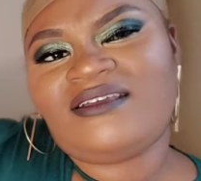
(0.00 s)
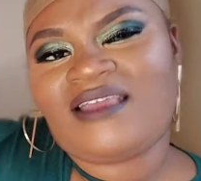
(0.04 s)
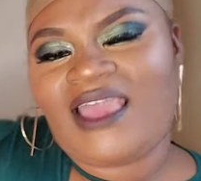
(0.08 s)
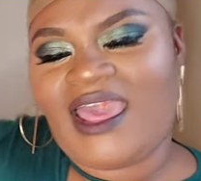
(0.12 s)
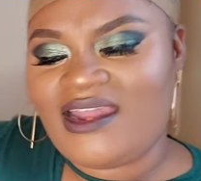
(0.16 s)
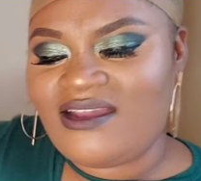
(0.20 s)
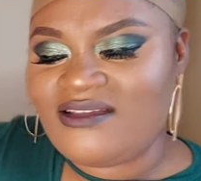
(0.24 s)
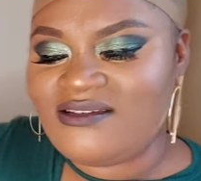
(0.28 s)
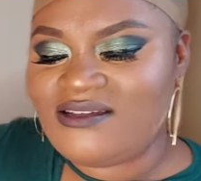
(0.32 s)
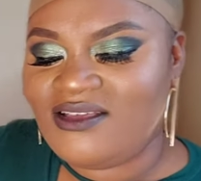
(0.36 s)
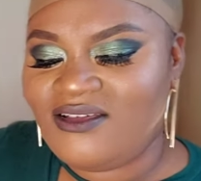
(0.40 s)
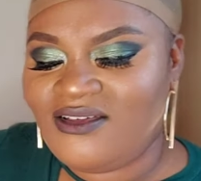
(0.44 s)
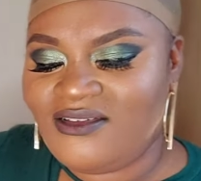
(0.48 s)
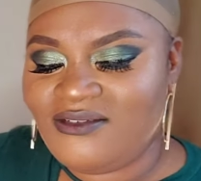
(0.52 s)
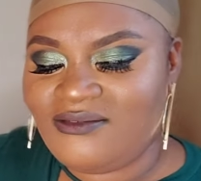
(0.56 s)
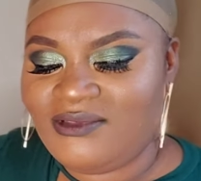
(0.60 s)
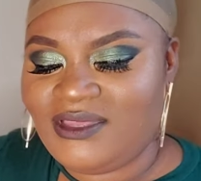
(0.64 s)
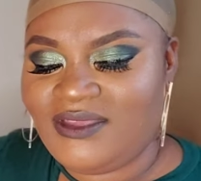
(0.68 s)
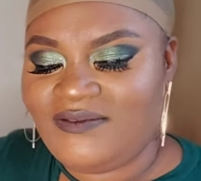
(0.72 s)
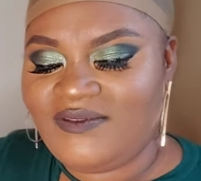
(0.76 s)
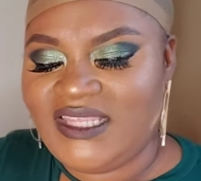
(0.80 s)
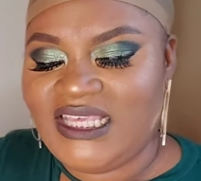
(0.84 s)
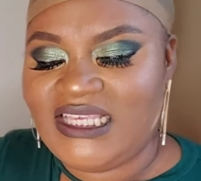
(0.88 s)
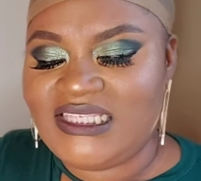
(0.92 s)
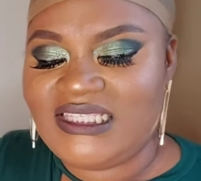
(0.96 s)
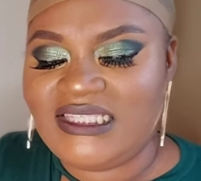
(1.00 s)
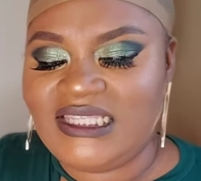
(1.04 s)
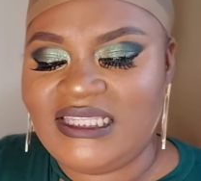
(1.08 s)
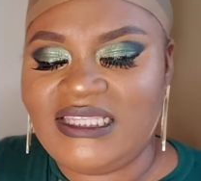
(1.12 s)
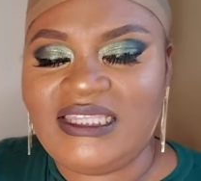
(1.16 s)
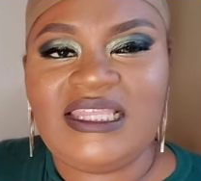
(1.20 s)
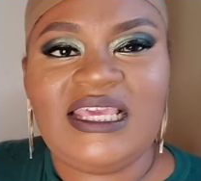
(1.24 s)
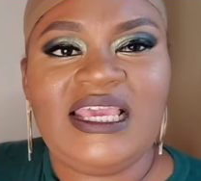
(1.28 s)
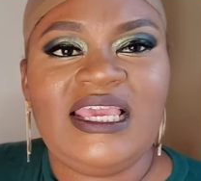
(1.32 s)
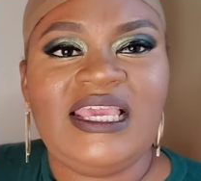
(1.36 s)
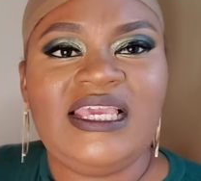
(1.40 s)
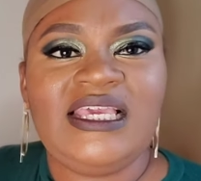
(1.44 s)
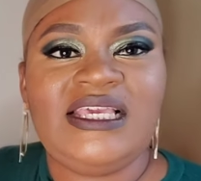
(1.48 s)
I don't know if that's the
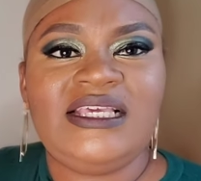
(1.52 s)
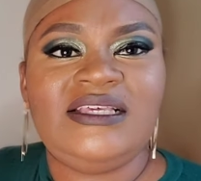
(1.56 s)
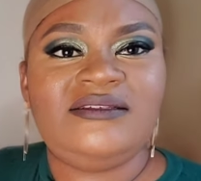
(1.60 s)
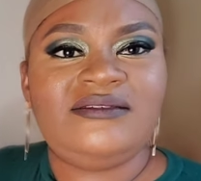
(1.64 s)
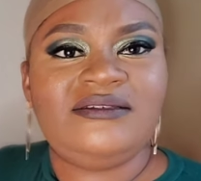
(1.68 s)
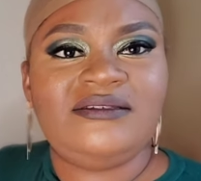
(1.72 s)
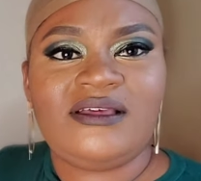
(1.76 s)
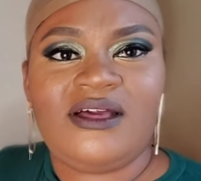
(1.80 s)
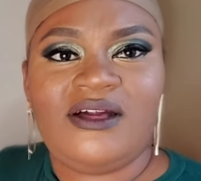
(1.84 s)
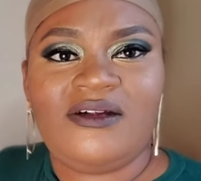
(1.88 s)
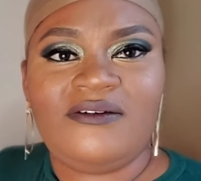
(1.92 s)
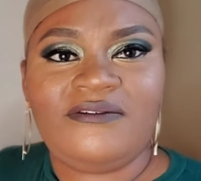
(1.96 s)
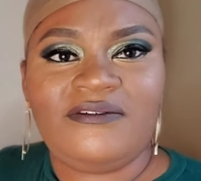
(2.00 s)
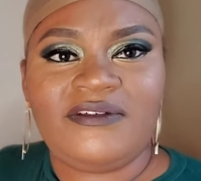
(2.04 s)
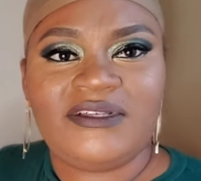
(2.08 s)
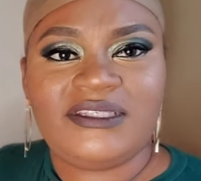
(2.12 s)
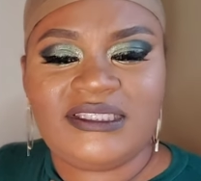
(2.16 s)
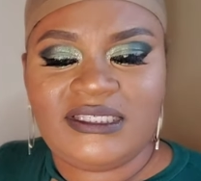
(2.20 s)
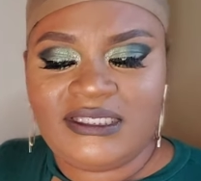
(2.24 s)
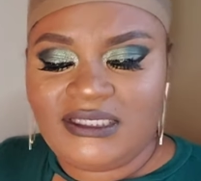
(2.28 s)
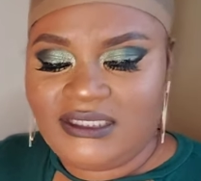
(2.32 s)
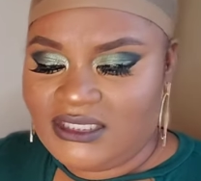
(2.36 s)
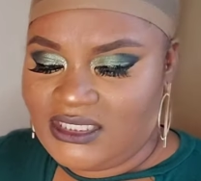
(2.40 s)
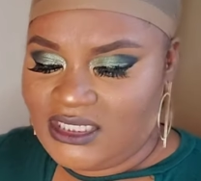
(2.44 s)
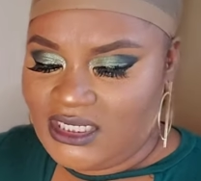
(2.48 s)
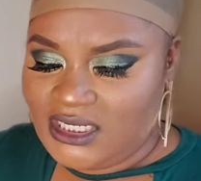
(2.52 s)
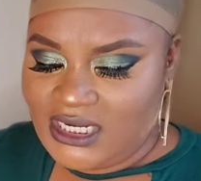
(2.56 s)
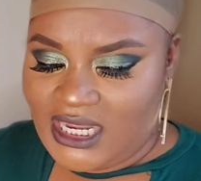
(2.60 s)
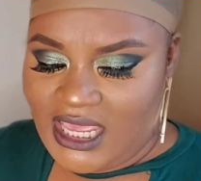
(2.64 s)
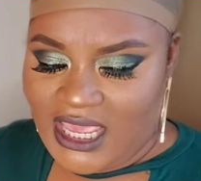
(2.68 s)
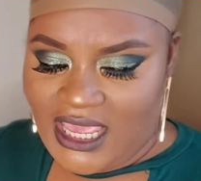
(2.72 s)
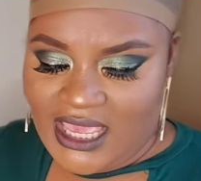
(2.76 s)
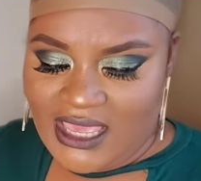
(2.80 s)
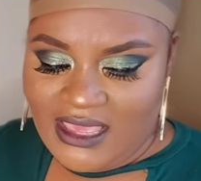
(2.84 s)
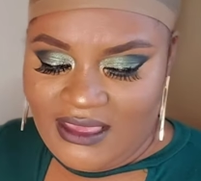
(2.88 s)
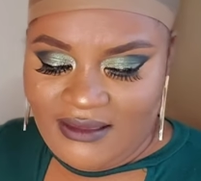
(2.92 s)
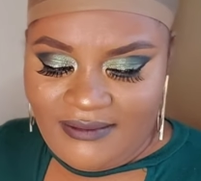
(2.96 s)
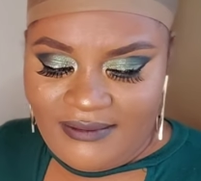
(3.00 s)
thing overseas or
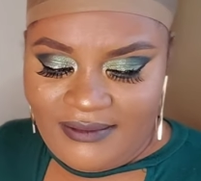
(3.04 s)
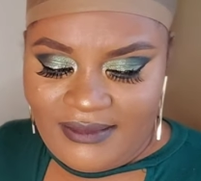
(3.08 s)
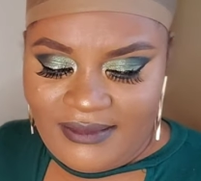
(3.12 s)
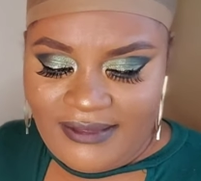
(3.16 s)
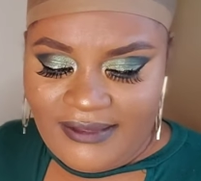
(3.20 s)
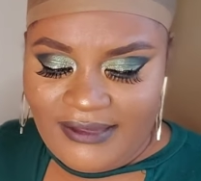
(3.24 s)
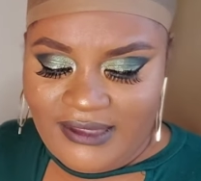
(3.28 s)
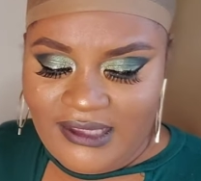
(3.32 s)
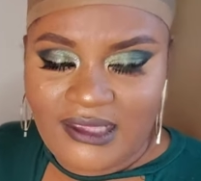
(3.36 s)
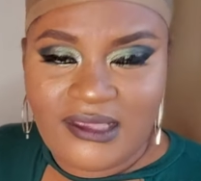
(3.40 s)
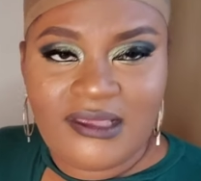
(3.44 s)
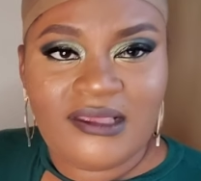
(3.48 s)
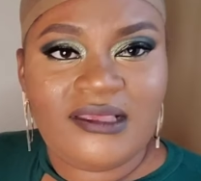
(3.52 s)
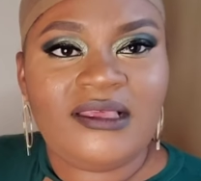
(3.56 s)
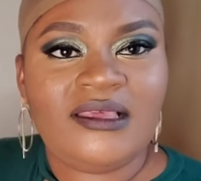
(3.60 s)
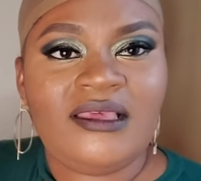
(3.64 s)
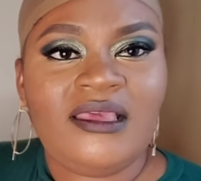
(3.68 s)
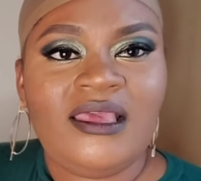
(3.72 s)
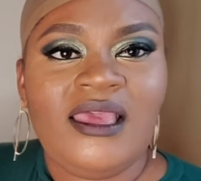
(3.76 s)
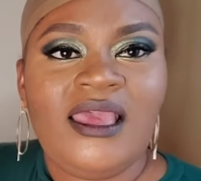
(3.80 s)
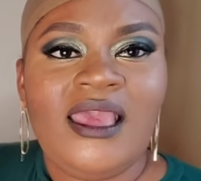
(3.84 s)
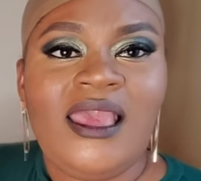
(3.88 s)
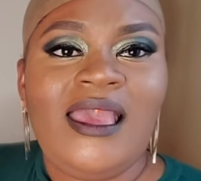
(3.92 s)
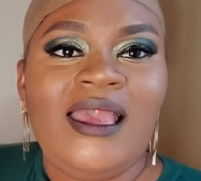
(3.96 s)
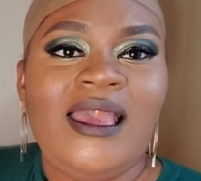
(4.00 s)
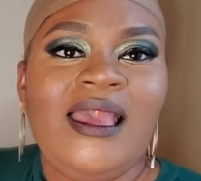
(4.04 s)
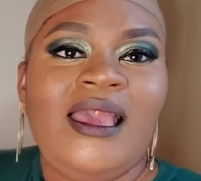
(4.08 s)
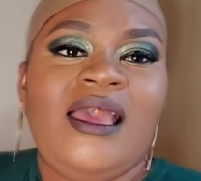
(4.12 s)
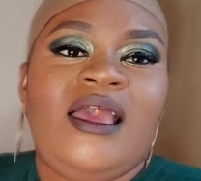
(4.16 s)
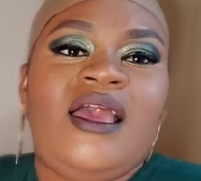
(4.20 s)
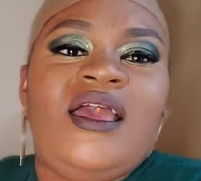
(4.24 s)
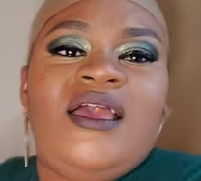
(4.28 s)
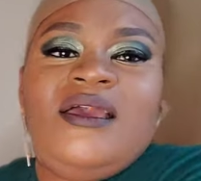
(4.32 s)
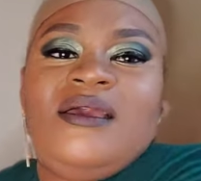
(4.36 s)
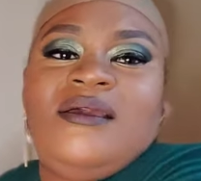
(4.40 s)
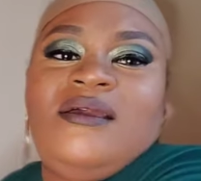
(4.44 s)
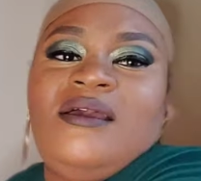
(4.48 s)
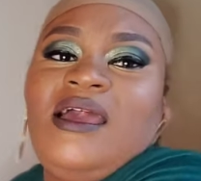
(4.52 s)
not,
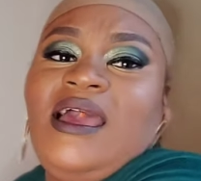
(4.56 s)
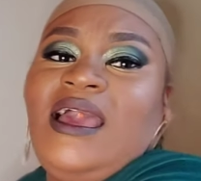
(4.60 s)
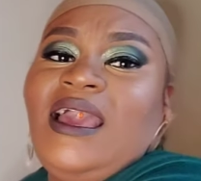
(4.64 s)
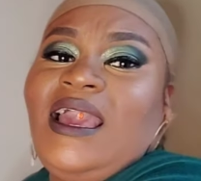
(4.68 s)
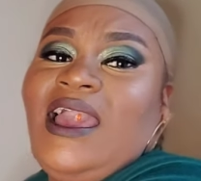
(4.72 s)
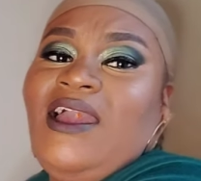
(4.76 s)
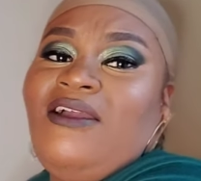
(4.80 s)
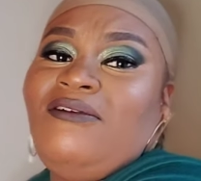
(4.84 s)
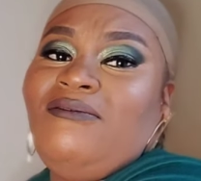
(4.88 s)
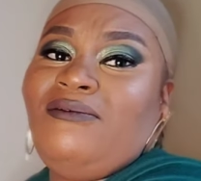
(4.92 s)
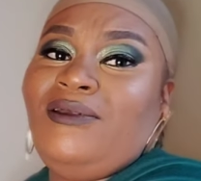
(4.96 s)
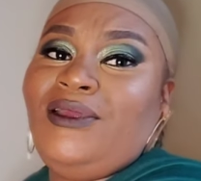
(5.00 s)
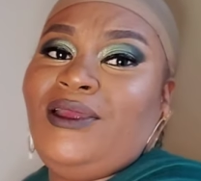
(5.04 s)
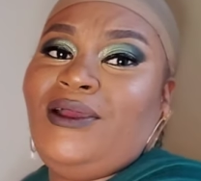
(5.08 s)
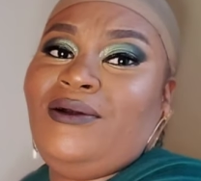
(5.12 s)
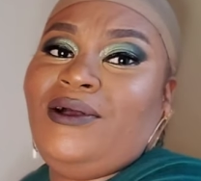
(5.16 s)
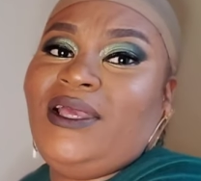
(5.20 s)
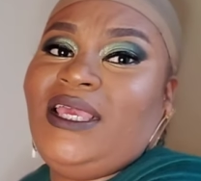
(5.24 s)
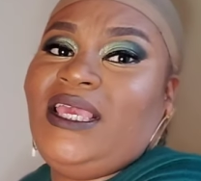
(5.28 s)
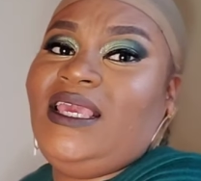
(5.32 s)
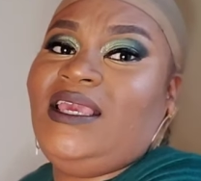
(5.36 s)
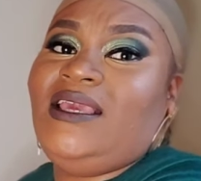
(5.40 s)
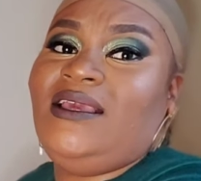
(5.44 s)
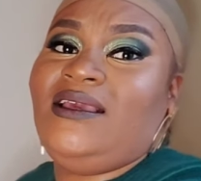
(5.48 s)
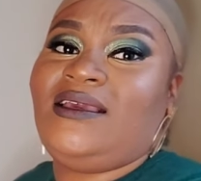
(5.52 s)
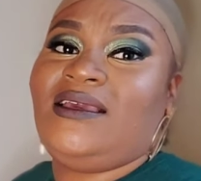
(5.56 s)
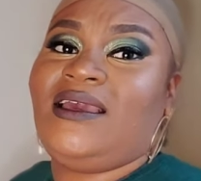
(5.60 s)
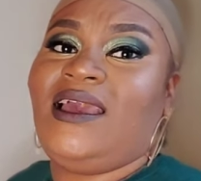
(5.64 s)
but I got real ink.